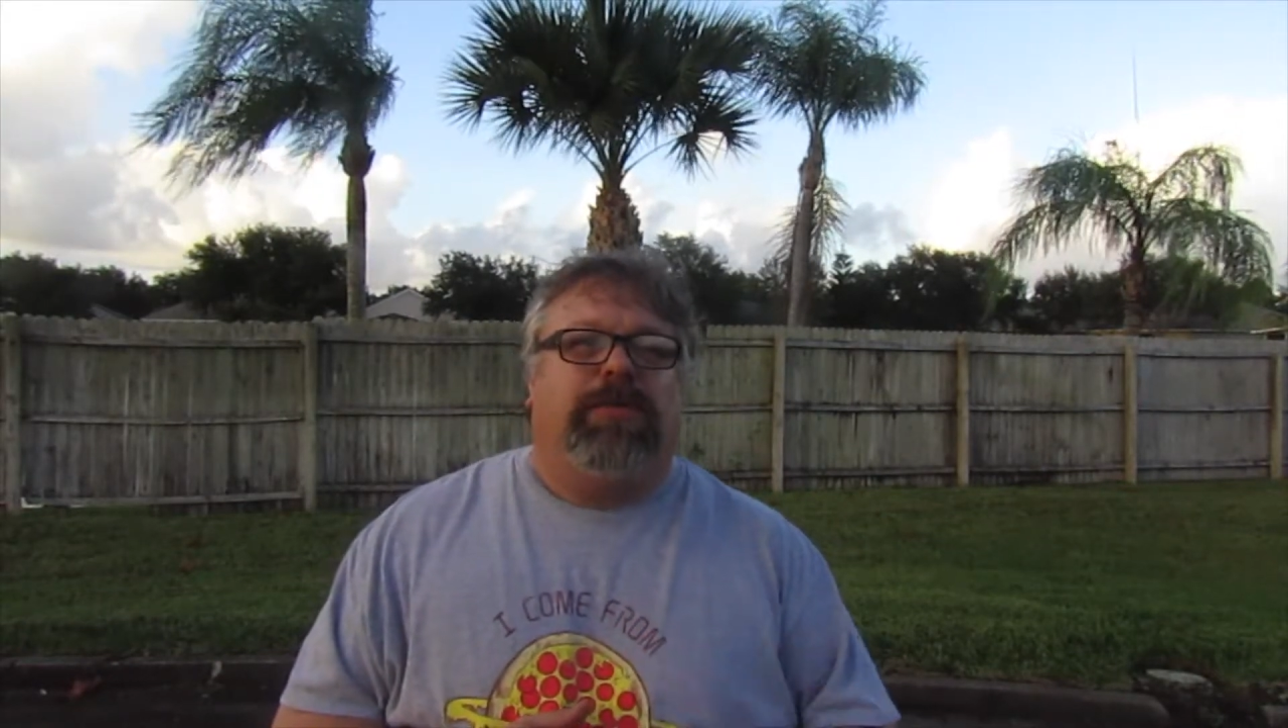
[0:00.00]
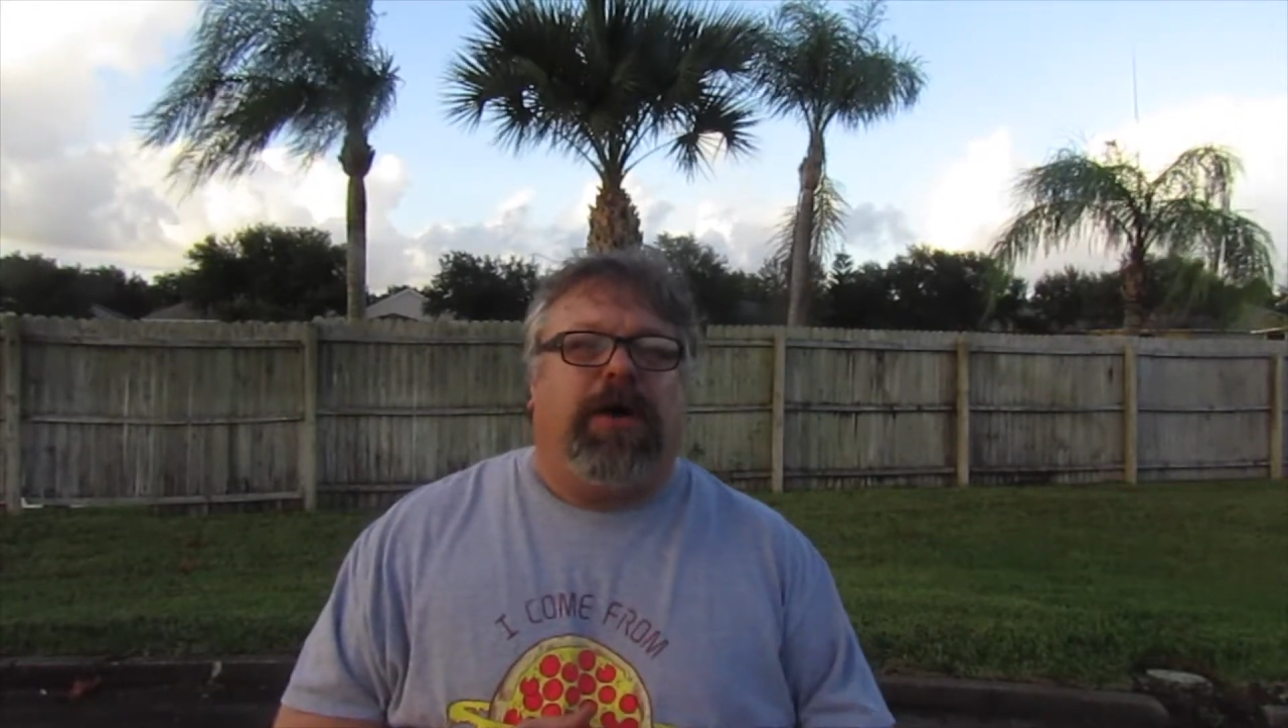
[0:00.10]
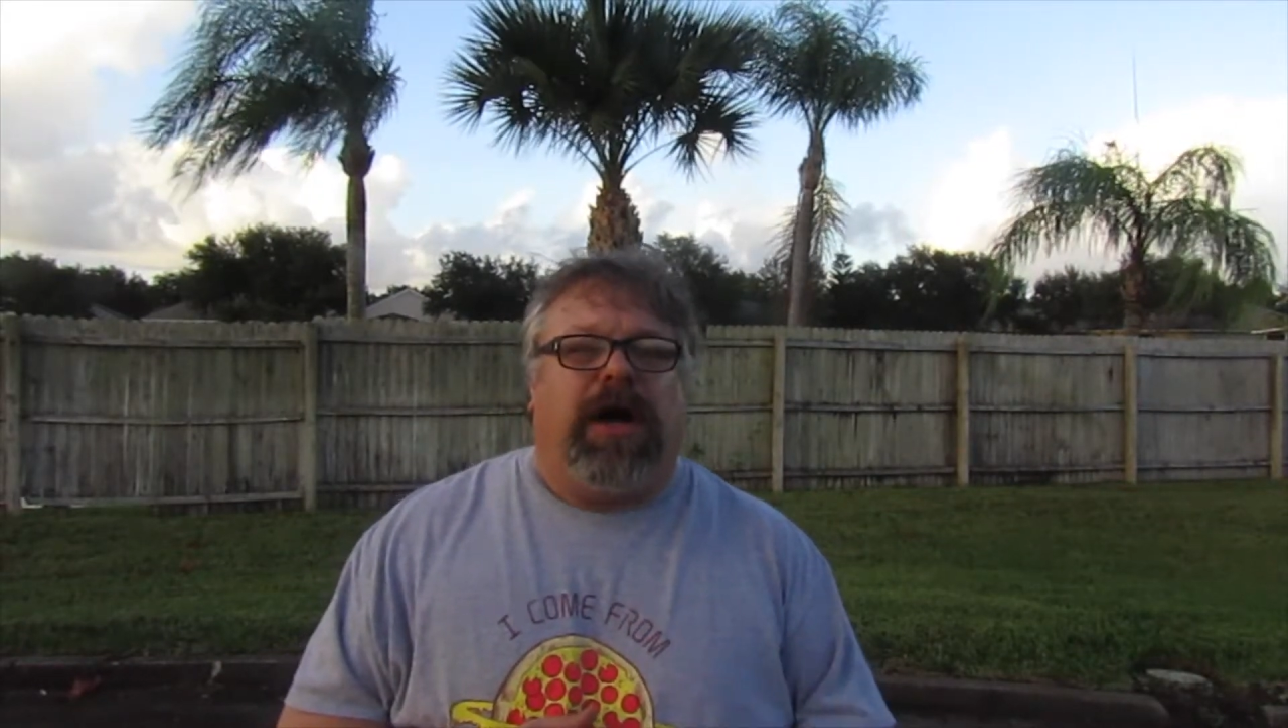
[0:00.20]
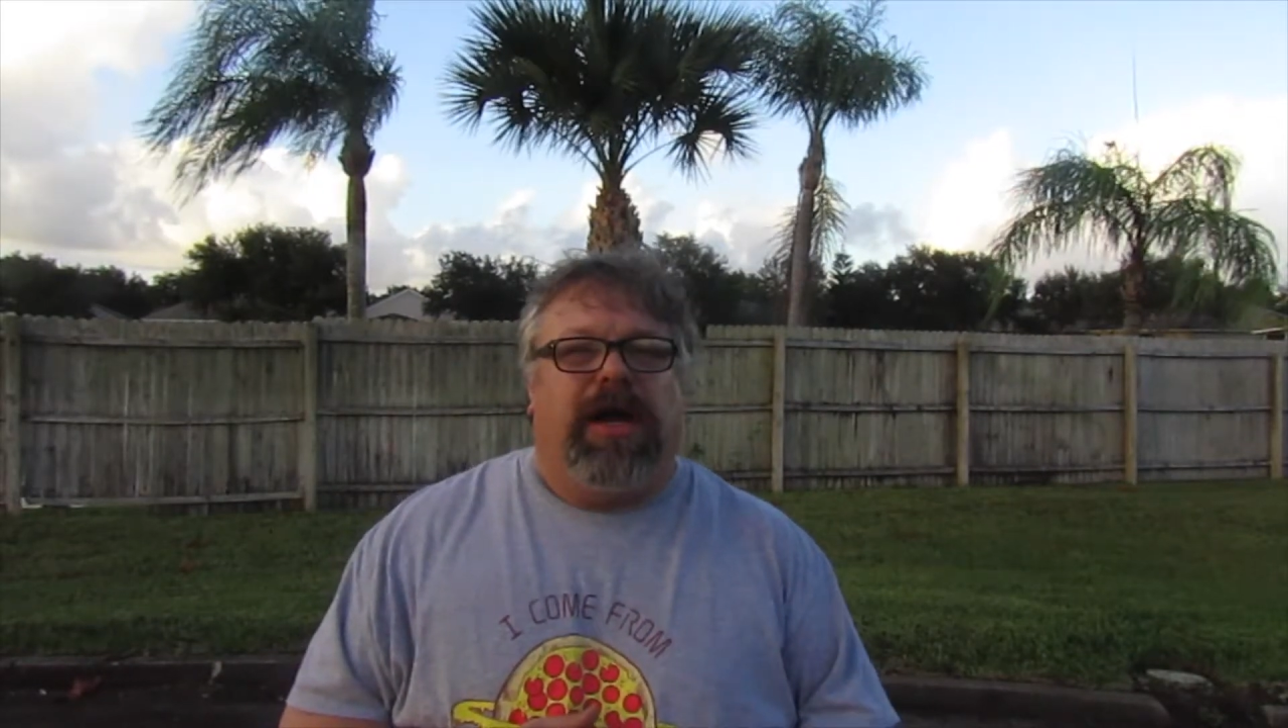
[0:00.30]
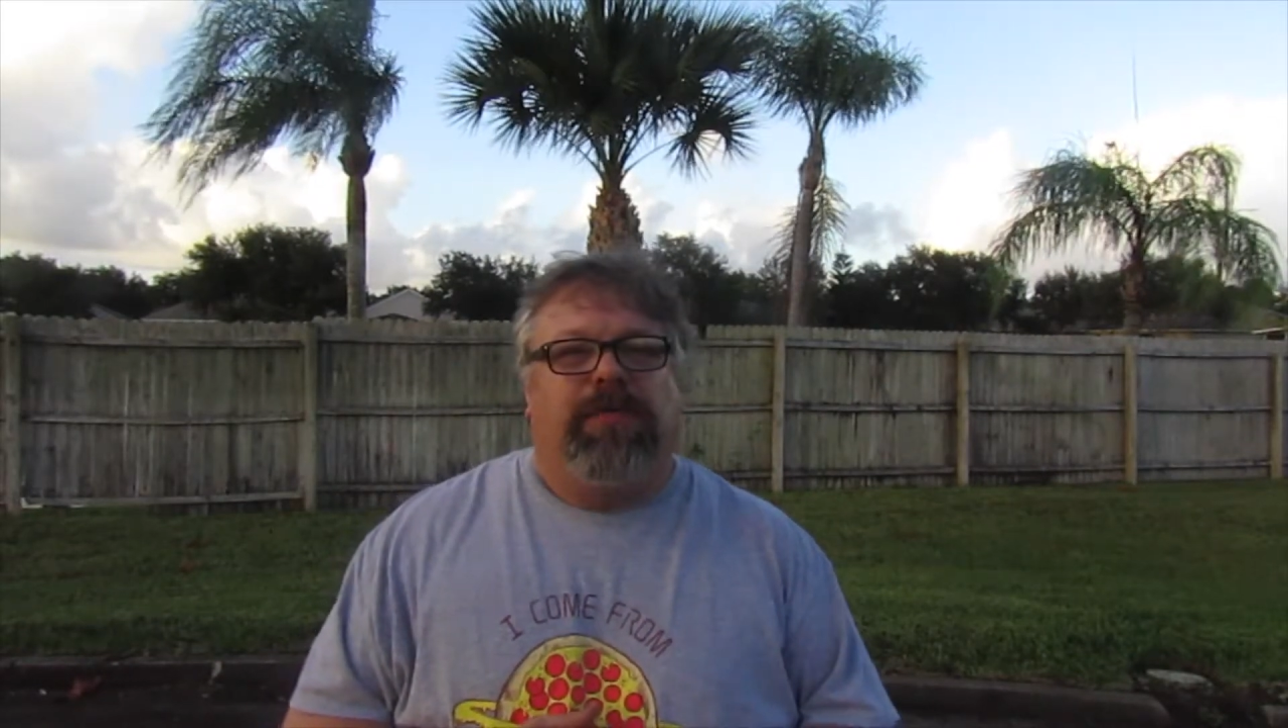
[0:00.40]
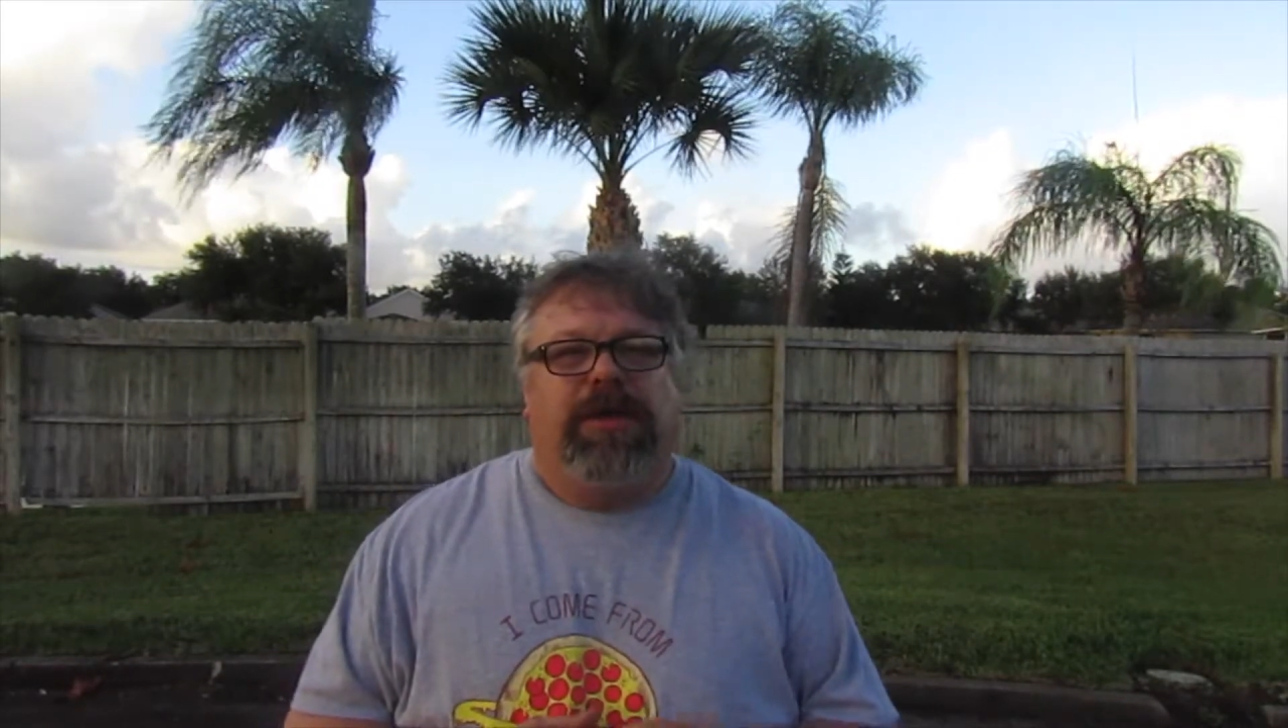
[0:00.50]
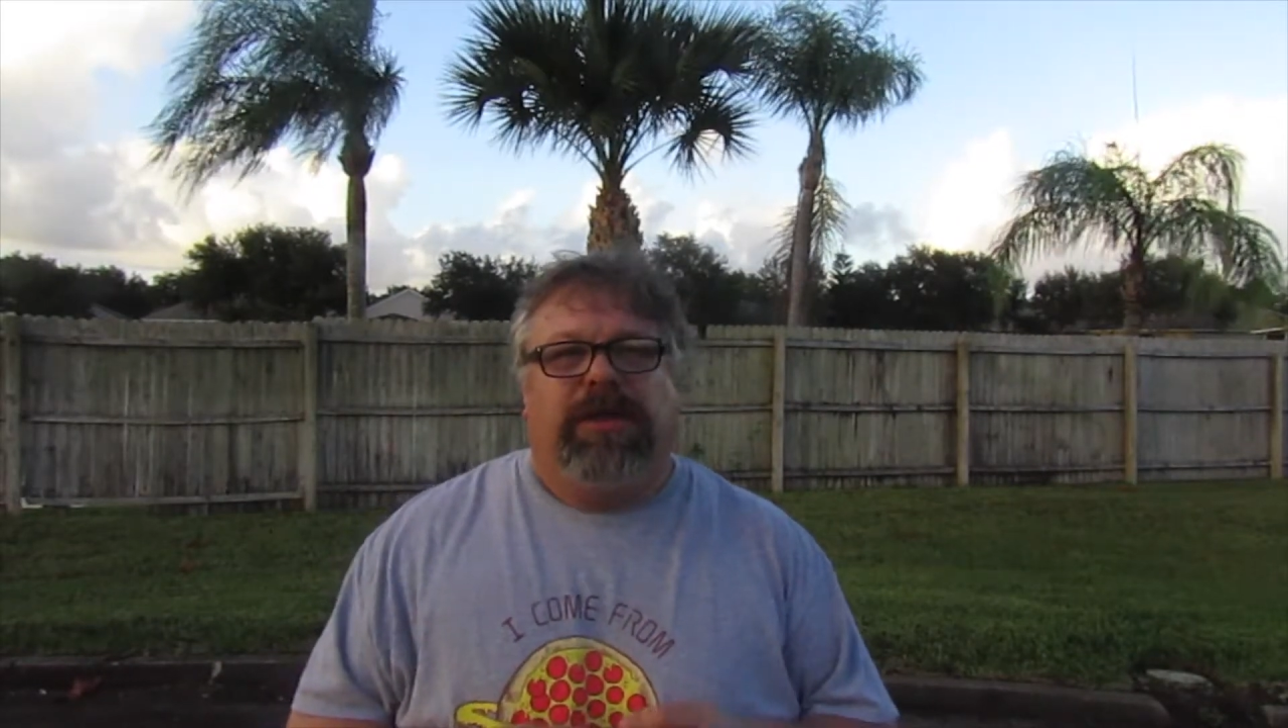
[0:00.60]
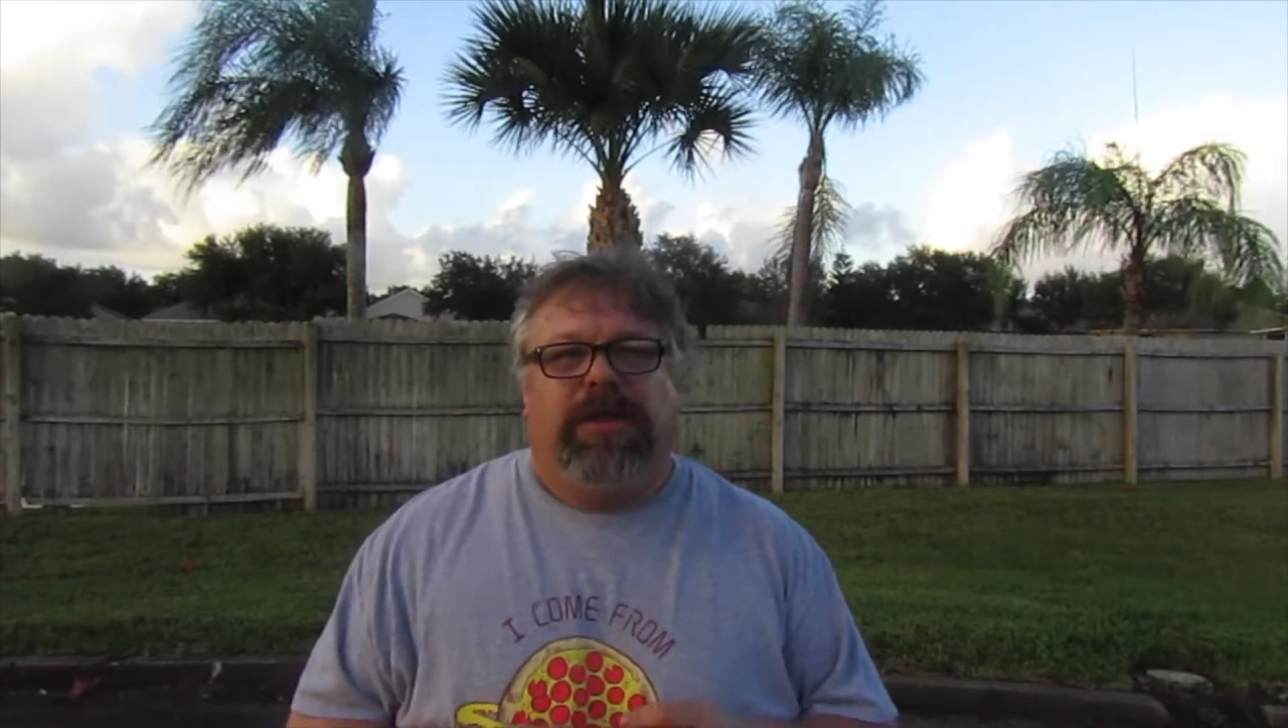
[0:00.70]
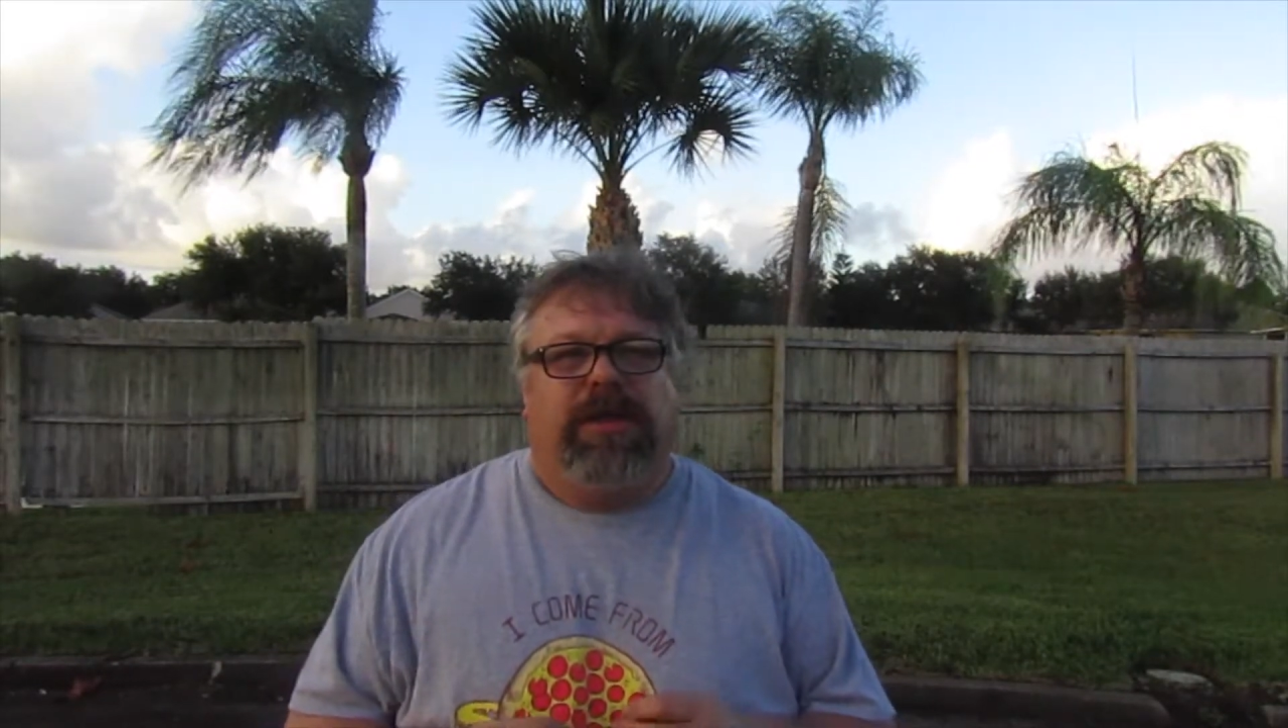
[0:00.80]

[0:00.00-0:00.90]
the pie, but